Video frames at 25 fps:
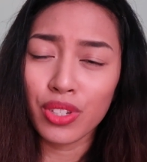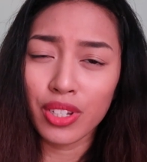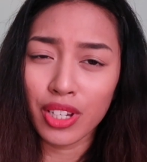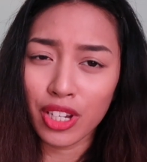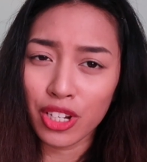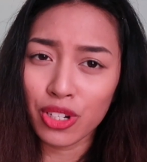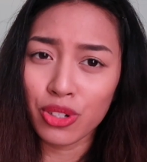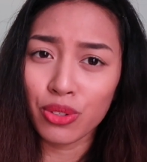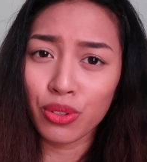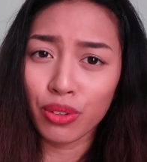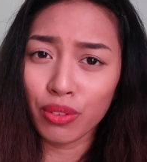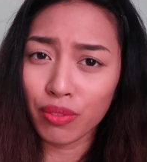
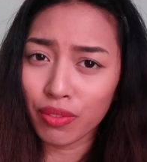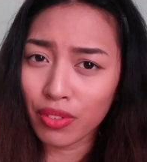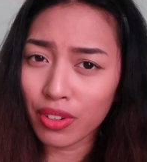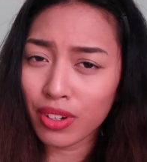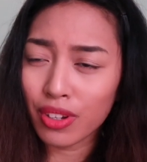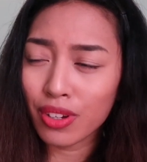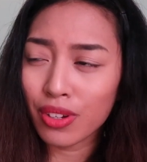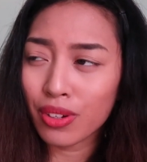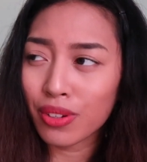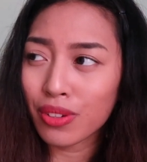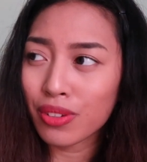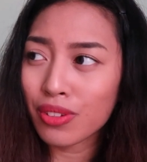scheduled
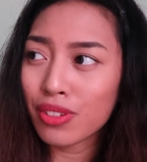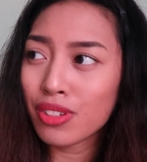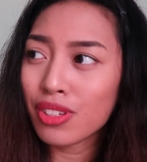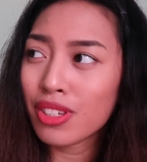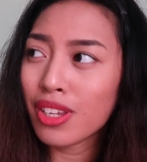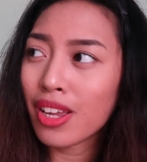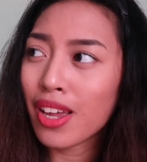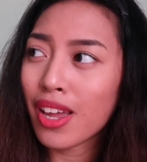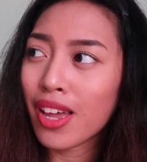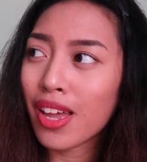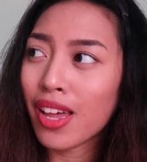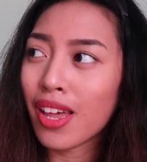videos,
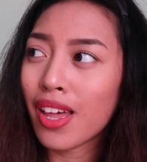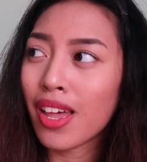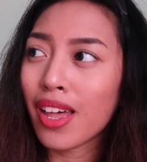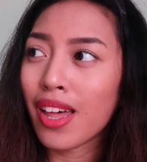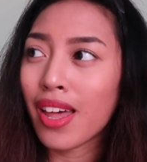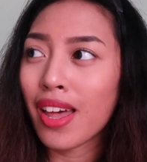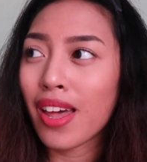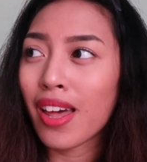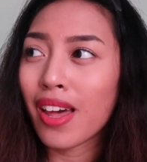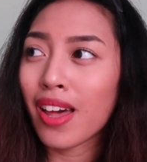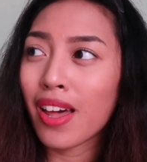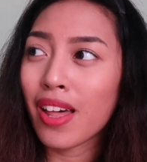
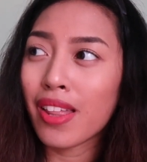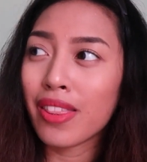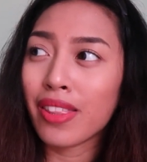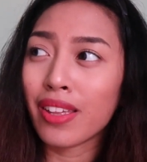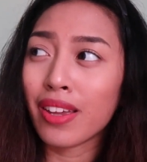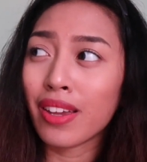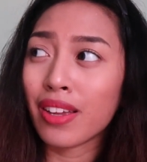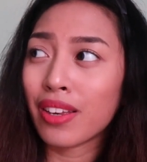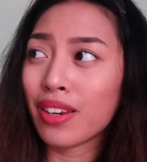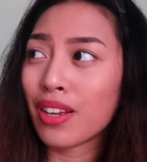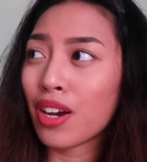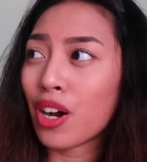and
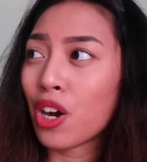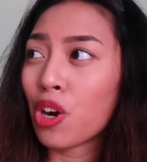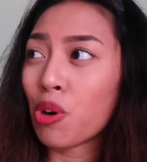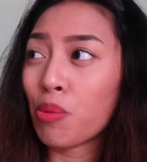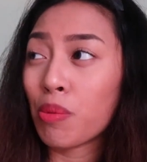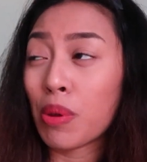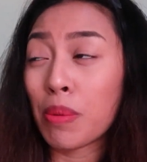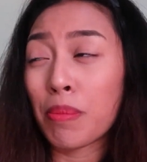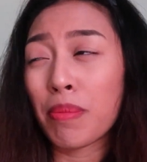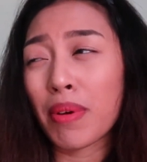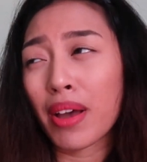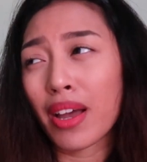then I'll
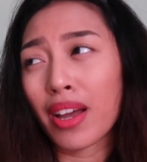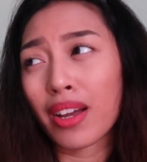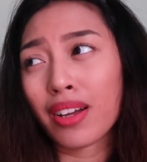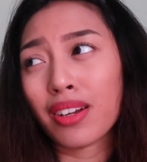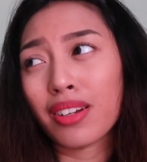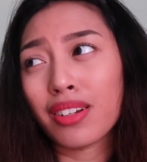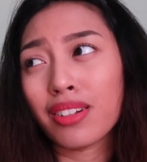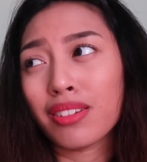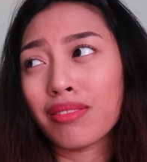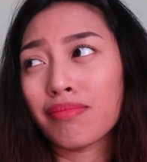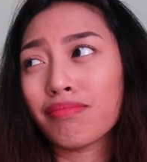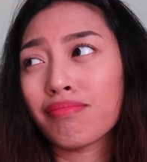be back
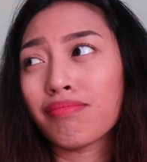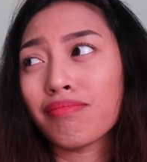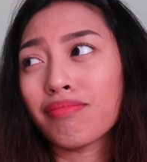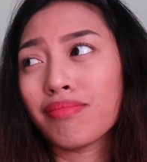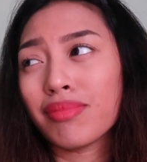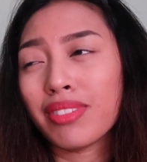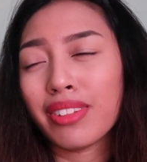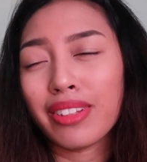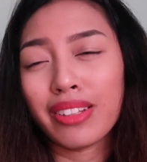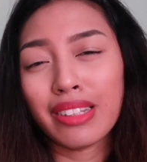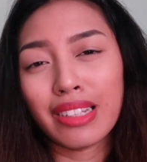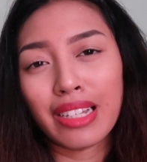
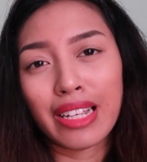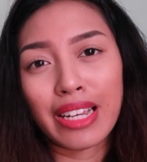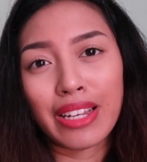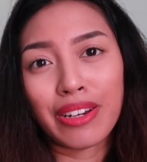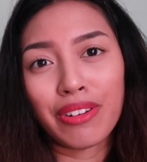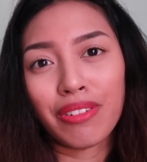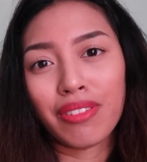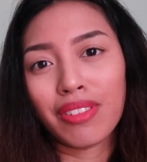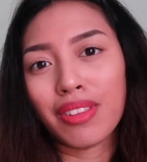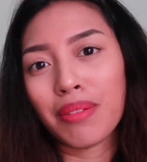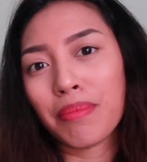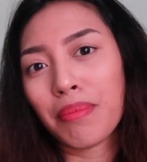
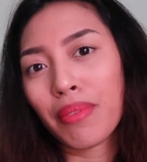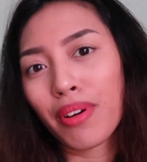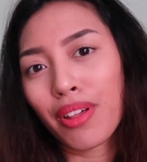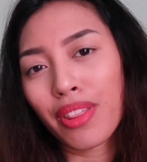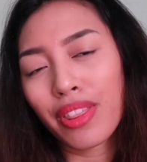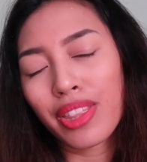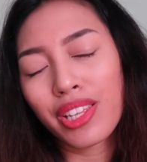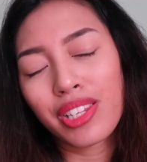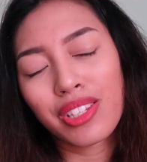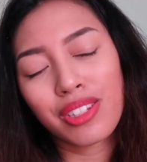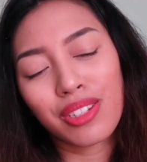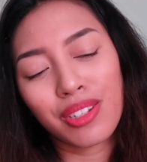later in the
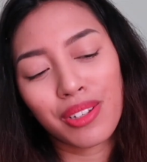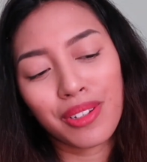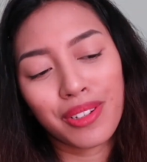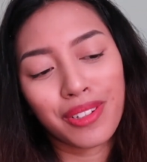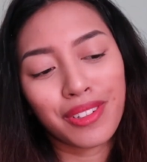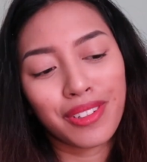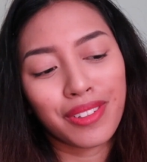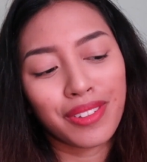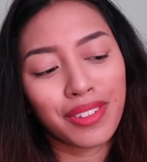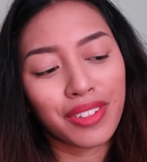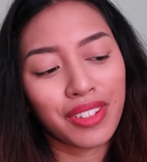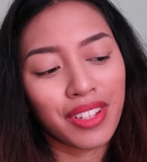month
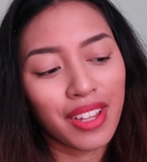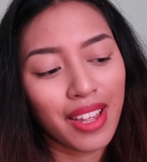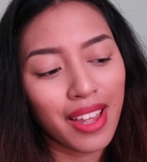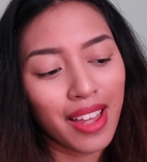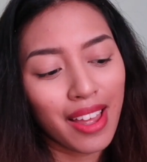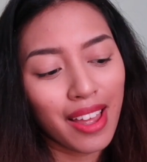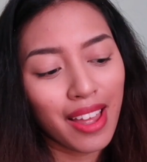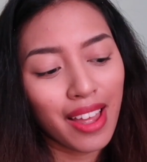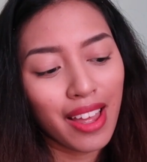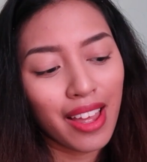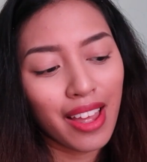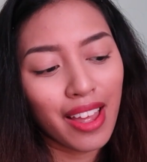so
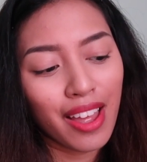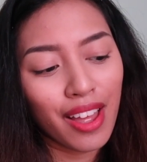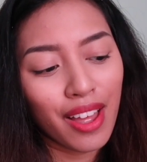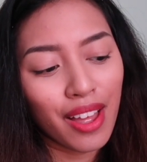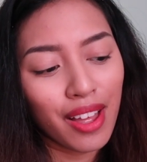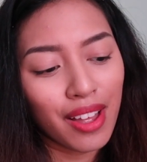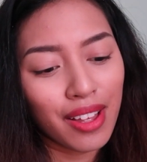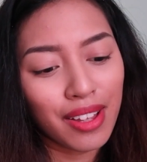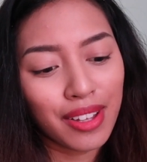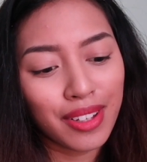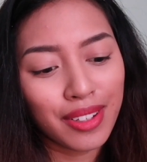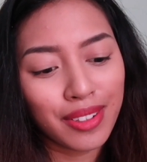
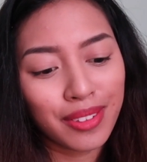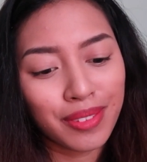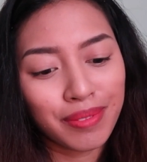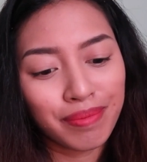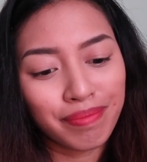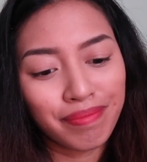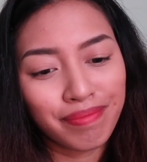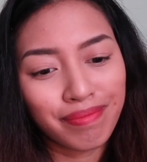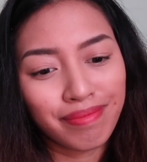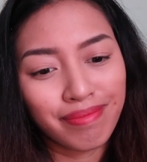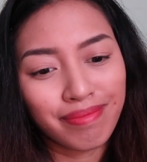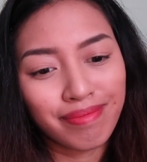
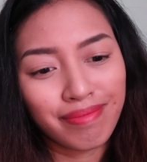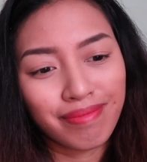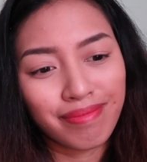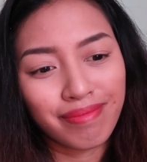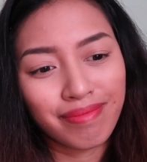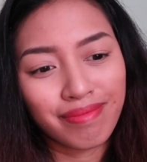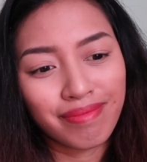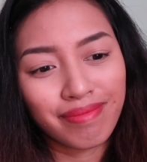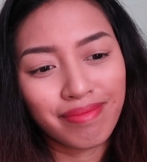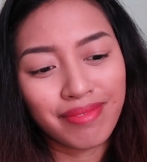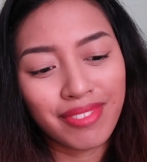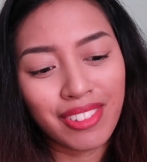um,
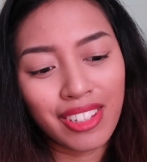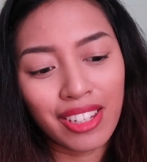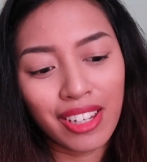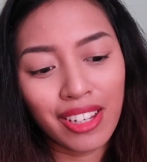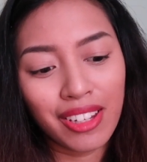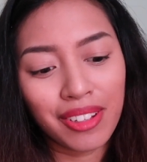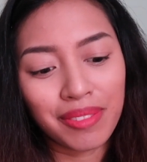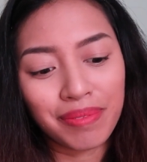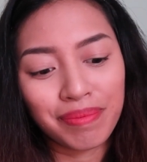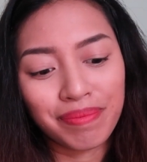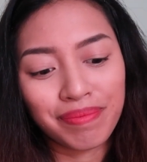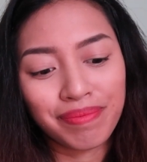
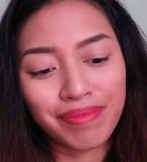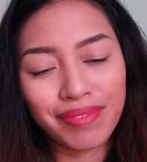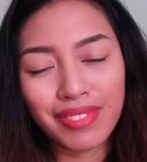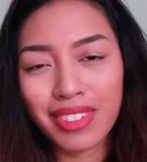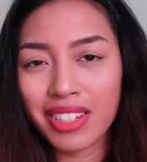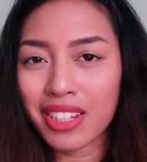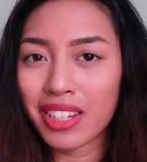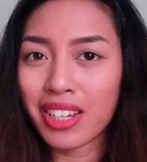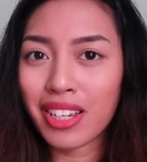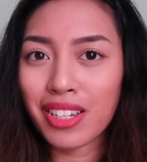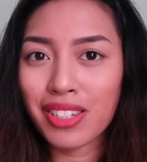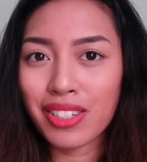yeah
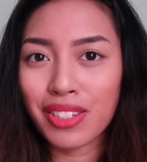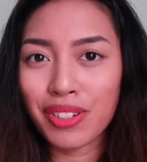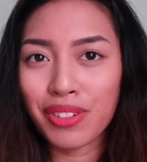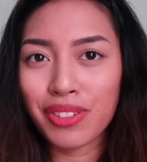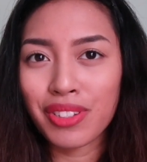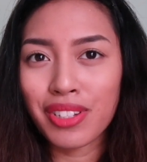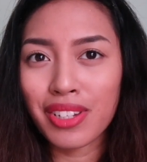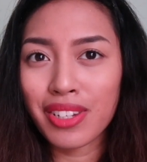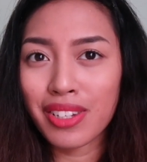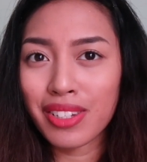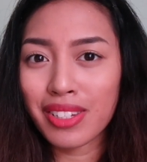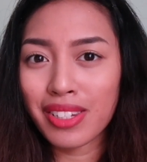I guess I'll
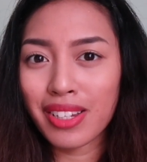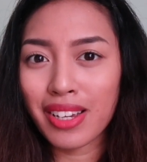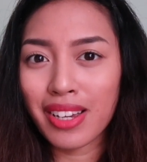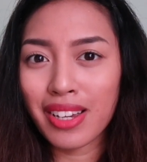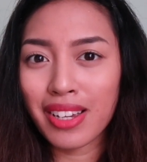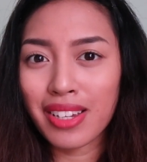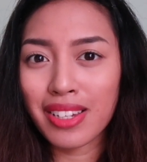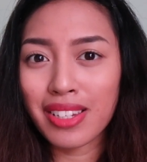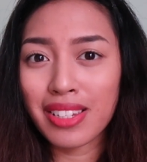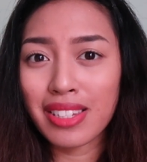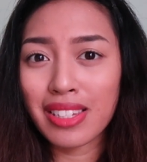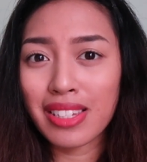see you
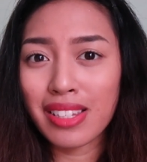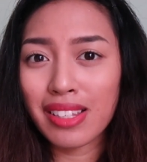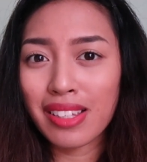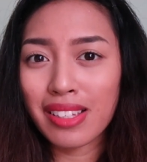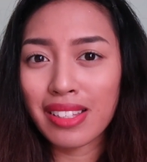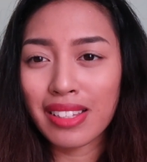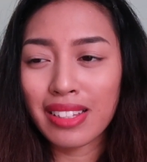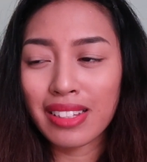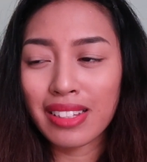guys